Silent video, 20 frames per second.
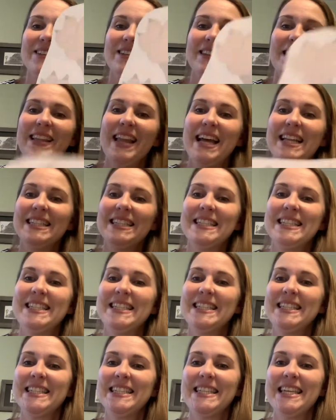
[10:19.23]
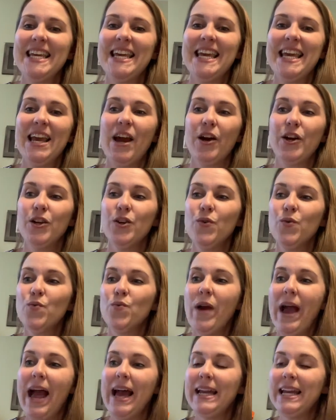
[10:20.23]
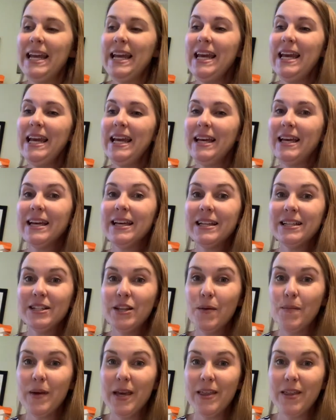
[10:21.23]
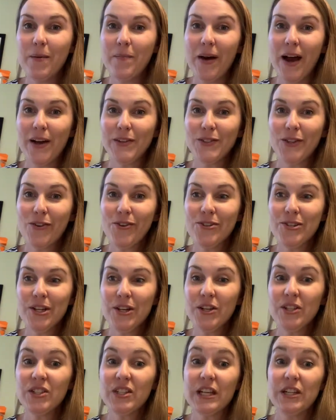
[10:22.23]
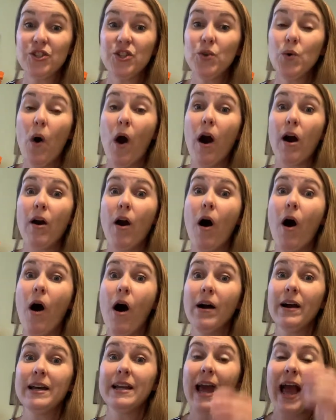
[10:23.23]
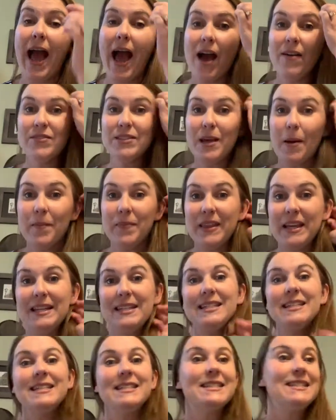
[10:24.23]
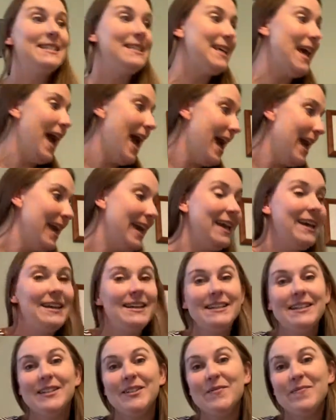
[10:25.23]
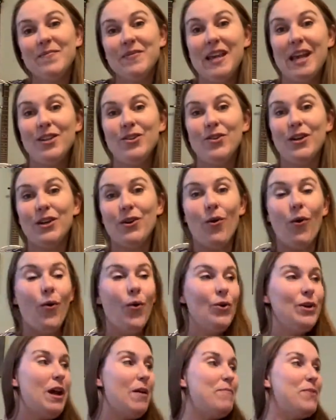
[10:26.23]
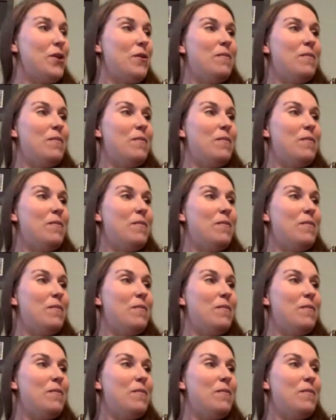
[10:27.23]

let's see. Are you ready to be the monsters? Because you are all going to have something to say. And you can hold up your